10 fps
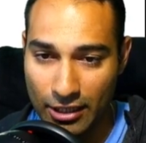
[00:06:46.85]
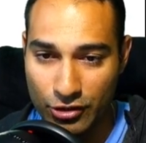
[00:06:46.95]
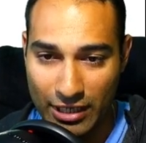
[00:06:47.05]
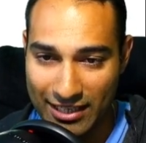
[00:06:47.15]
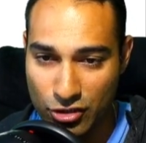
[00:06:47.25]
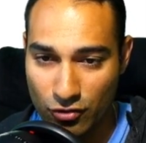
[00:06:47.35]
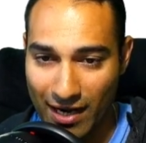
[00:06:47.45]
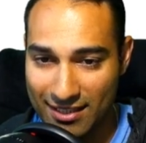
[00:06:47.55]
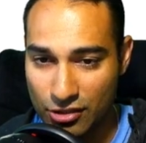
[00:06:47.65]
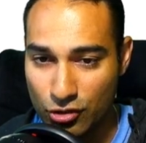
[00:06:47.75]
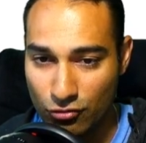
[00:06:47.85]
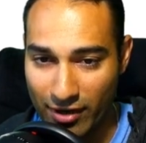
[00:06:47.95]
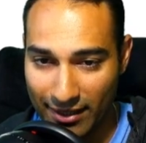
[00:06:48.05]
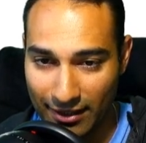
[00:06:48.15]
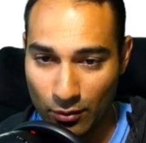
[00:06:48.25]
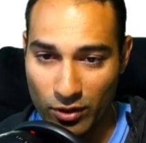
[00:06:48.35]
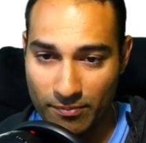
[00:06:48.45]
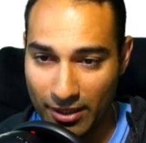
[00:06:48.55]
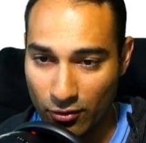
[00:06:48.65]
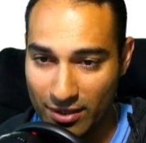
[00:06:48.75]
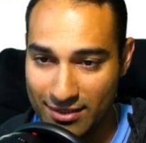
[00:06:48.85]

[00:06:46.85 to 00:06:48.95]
interacts directly with bitcoind